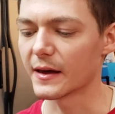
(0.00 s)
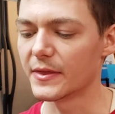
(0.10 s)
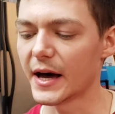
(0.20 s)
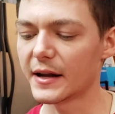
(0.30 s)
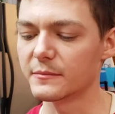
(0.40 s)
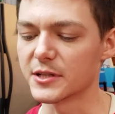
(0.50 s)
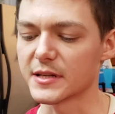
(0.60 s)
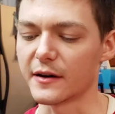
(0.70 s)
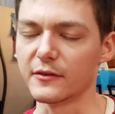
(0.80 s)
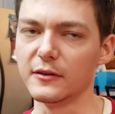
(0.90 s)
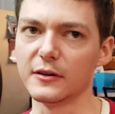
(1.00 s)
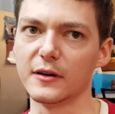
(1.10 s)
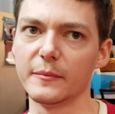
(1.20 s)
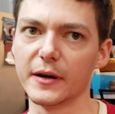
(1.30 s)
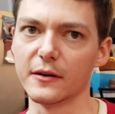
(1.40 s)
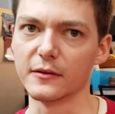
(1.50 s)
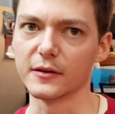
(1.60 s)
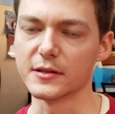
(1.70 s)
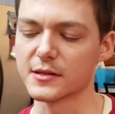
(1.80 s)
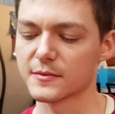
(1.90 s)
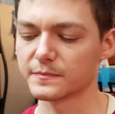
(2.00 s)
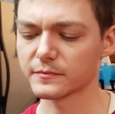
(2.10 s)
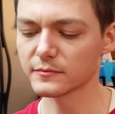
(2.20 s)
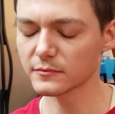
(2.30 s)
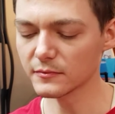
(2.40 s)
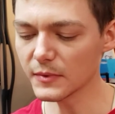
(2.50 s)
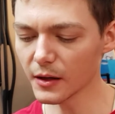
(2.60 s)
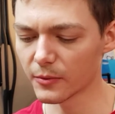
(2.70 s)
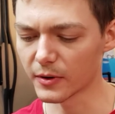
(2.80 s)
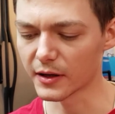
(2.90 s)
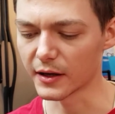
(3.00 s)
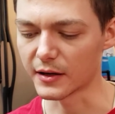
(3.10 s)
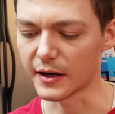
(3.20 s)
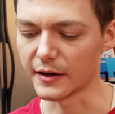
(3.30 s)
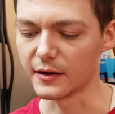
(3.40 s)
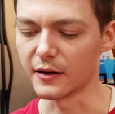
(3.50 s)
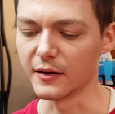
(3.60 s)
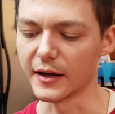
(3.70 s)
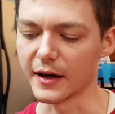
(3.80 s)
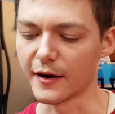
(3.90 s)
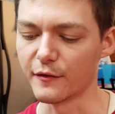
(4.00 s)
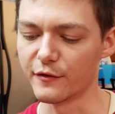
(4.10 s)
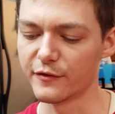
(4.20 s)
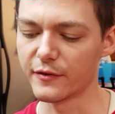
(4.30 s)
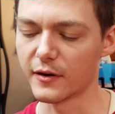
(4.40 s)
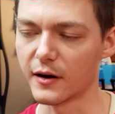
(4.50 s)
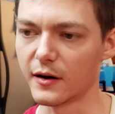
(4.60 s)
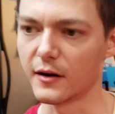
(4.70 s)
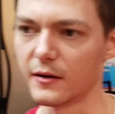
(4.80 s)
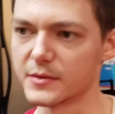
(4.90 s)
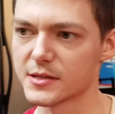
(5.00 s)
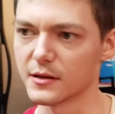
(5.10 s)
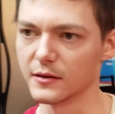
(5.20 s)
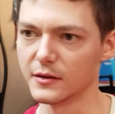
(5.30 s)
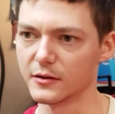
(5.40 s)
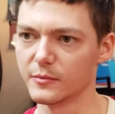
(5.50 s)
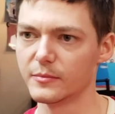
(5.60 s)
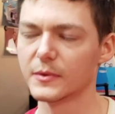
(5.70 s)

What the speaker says: I'm just having to learn on my own, because working at INL I have a little,